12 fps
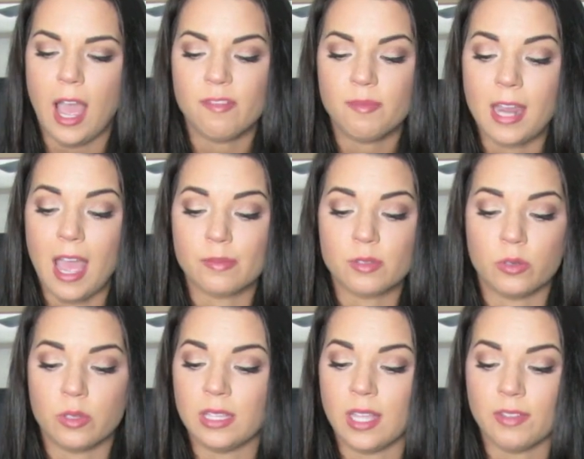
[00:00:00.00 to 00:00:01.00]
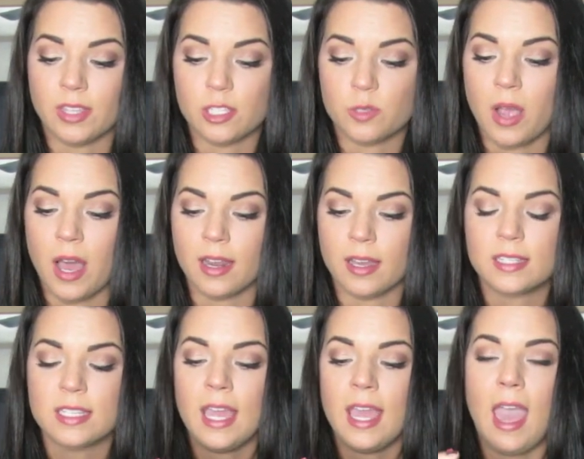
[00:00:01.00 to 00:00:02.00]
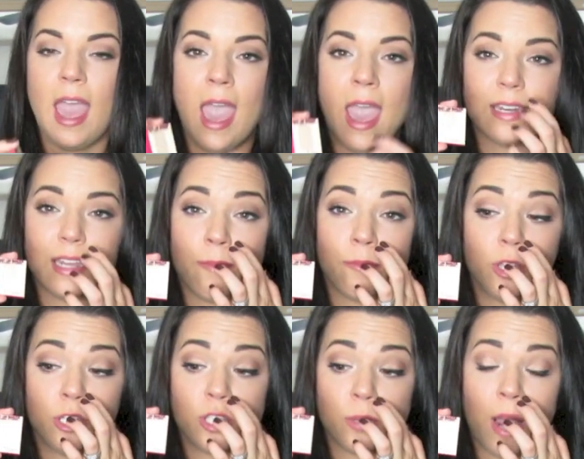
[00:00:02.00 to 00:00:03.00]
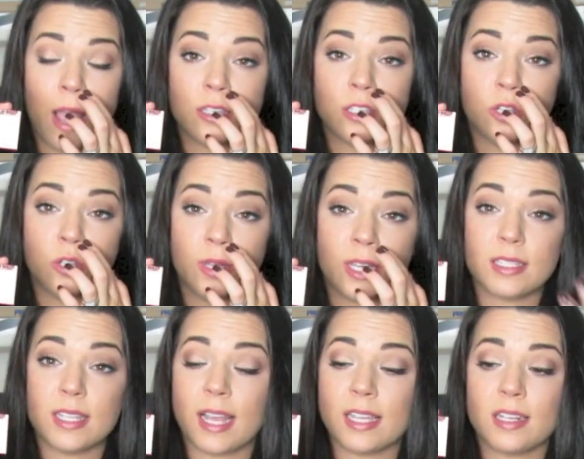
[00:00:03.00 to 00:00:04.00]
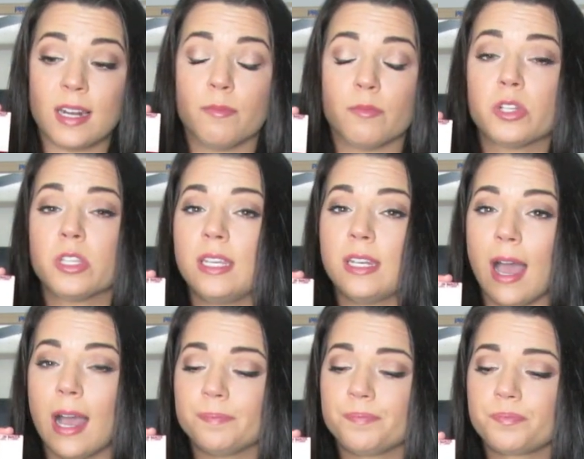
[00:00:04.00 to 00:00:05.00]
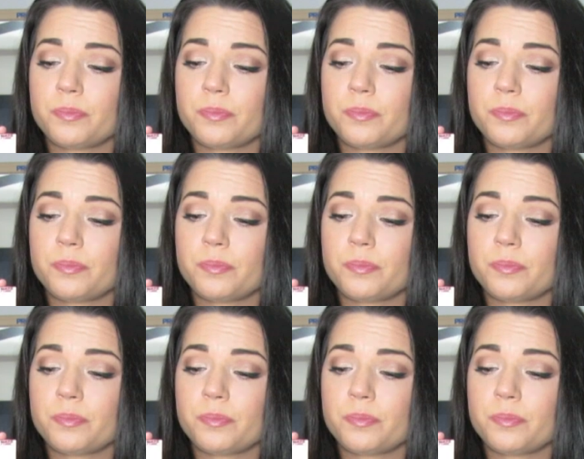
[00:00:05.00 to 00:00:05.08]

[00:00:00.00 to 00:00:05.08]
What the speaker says: I've been absolutely loving this product, and I'm really surprised too because, like I said, I'm really not